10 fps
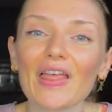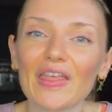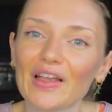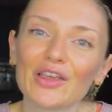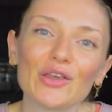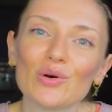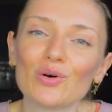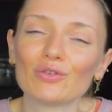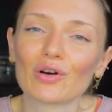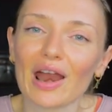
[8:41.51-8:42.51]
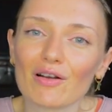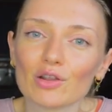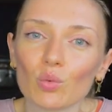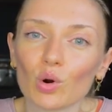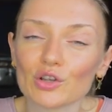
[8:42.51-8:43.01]
Thank you for
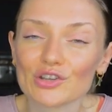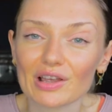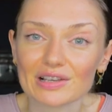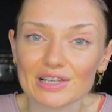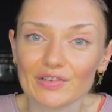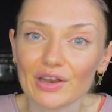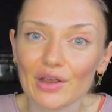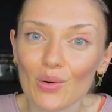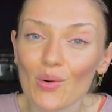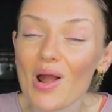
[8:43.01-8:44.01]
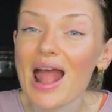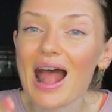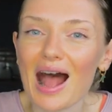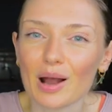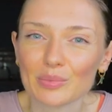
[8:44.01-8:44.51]
having watched this video
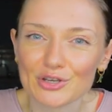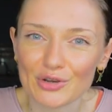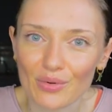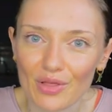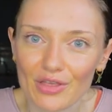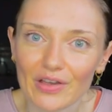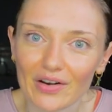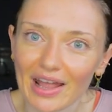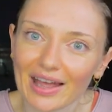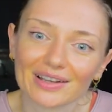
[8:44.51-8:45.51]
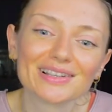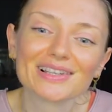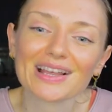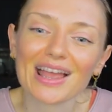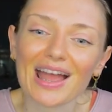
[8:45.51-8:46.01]
up to the very end.